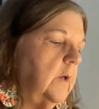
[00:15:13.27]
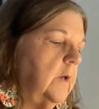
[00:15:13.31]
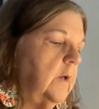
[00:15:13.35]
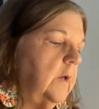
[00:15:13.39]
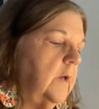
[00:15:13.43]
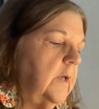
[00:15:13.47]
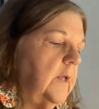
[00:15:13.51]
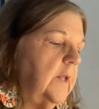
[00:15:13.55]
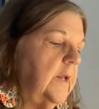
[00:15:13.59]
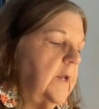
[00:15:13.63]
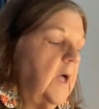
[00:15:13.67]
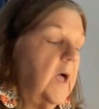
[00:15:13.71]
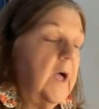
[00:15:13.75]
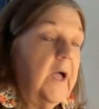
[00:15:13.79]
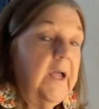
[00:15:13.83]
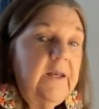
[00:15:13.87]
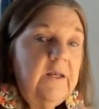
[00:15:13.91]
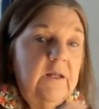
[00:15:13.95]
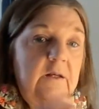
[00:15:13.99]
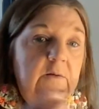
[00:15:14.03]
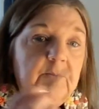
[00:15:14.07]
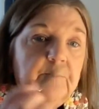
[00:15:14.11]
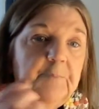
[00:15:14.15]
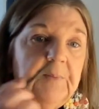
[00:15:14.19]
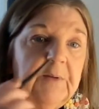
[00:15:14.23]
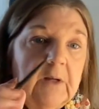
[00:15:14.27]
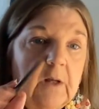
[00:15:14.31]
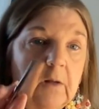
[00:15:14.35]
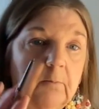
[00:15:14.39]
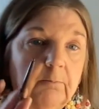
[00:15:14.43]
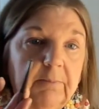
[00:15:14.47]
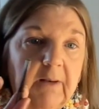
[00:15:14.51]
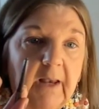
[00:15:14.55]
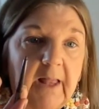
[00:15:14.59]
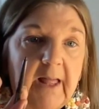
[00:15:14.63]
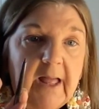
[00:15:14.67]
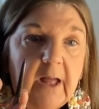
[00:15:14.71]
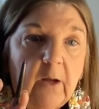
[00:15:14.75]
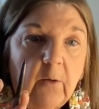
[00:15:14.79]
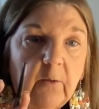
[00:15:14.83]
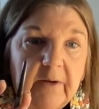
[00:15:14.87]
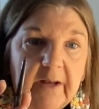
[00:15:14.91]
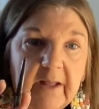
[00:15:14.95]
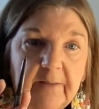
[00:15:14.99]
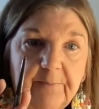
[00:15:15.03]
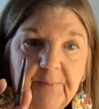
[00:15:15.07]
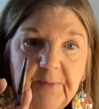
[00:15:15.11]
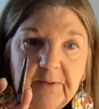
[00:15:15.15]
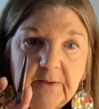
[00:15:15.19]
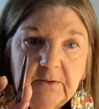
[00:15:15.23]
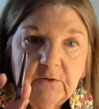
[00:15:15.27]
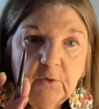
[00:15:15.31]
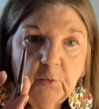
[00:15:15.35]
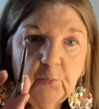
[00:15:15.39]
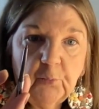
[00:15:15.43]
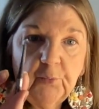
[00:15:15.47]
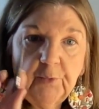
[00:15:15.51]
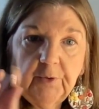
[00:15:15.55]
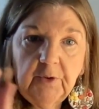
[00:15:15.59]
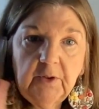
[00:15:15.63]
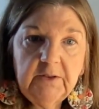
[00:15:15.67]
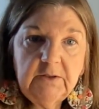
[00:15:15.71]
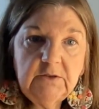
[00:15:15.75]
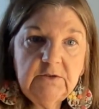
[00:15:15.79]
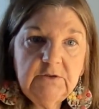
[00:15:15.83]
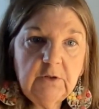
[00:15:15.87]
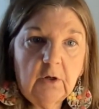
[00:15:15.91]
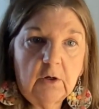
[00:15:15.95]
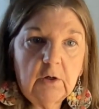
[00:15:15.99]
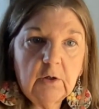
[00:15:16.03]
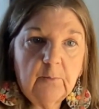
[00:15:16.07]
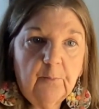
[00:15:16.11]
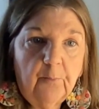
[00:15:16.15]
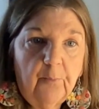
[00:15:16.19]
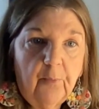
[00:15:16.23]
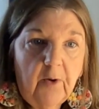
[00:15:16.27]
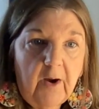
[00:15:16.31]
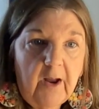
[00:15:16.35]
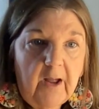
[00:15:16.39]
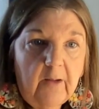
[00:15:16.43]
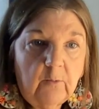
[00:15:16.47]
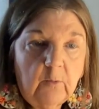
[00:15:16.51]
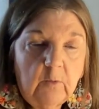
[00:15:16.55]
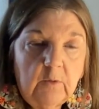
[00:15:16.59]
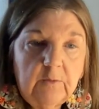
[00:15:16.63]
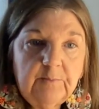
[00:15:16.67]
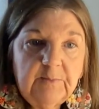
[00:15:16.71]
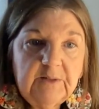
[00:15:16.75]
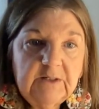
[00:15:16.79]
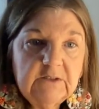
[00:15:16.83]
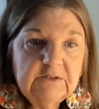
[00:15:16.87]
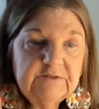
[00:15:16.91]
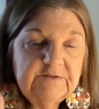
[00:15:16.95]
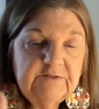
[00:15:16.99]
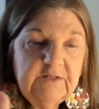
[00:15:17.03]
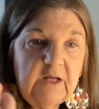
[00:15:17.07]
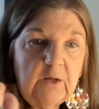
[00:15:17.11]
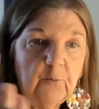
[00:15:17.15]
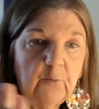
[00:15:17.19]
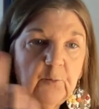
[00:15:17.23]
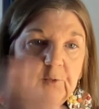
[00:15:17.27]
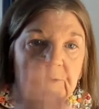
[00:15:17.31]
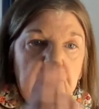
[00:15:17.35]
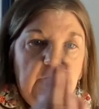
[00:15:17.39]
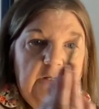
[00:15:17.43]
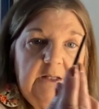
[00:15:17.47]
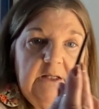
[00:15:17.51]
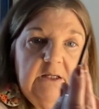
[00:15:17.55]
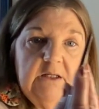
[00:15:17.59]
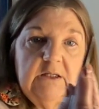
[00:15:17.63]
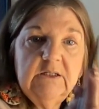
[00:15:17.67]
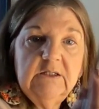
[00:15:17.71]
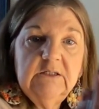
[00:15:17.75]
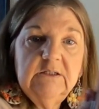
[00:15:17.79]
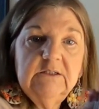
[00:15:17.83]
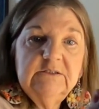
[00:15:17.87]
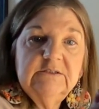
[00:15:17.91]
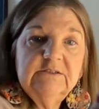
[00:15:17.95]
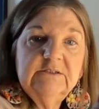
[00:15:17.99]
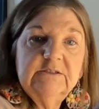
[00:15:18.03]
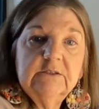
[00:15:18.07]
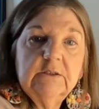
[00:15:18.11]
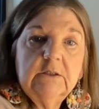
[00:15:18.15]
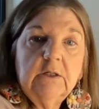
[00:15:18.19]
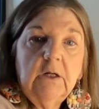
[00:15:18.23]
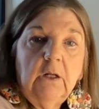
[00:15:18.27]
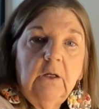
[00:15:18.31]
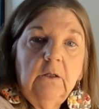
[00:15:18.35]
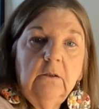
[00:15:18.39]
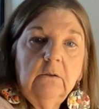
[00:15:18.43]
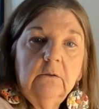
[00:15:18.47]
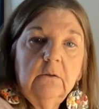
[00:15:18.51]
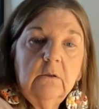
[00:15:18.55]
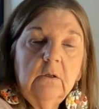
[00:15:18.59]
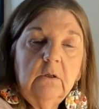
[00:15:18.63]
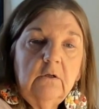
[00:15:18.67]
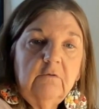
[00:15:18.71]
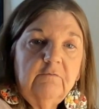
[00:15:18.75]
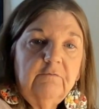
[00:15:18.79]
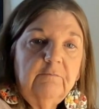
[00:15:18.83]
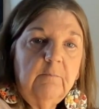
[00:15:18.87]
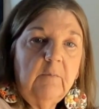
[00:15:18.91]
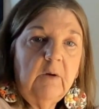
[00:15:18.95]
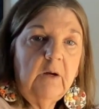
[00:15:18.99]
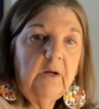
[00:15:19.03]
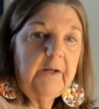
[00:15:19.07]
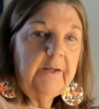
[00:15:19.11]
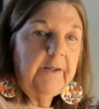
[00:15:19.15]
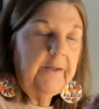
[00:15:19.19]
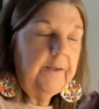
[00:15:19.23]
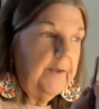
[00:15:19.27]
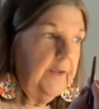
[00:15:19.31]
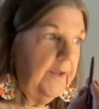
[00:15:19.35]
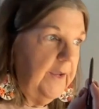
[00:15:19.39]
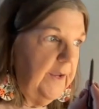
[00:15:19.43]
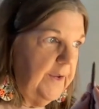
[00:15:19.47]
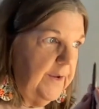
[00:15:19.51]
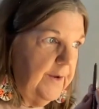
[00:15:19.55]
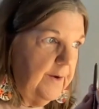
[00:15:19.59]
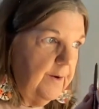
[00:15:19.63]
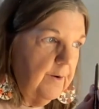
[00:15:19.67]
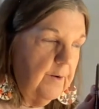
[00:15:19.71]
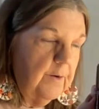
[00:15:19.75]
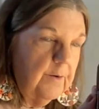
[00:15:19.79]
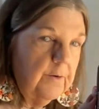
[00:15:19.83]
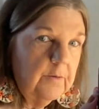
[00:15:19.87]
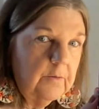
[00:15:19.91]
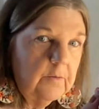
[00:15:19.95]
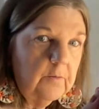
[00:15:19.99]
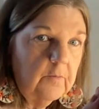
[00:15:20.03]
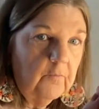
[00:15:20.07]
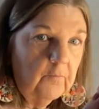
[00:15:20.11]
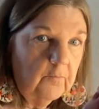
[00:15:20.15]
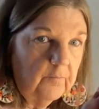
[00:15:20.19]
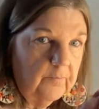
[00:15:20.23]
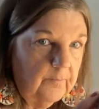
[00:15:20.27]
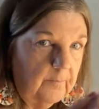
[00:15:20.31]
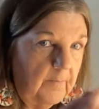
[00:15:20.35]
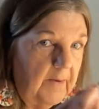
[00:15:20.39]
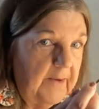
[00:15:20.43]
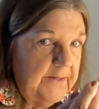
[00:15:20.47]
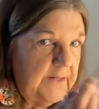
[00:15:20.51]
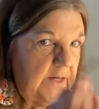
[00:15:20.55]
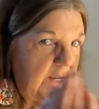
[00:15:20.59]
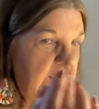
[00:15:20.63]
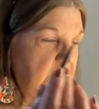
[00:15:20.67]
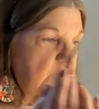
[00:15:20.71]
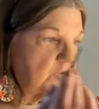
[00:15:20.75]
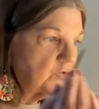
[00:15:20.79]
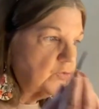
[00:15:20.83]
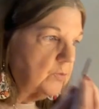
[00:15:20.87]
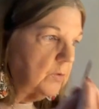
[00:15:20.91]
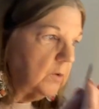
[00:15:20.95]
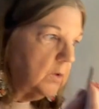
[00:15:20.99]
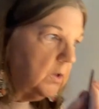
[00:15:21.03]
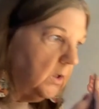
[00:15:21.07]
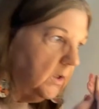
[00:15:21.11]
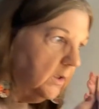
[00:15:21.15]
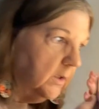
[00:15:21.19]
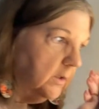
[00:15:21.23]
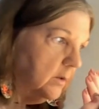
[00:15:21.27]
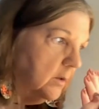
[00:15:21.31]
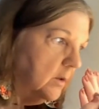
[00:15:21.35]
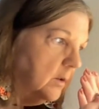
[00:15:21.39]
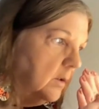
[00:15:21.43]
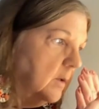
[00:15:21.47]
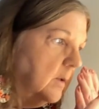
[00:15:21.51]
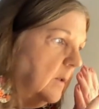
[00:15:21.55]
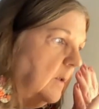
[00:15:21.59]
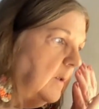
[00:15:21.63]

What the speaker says: And I didn't pick a black one. I picked a really dark brown one because that really is the color of my hair, my natural color.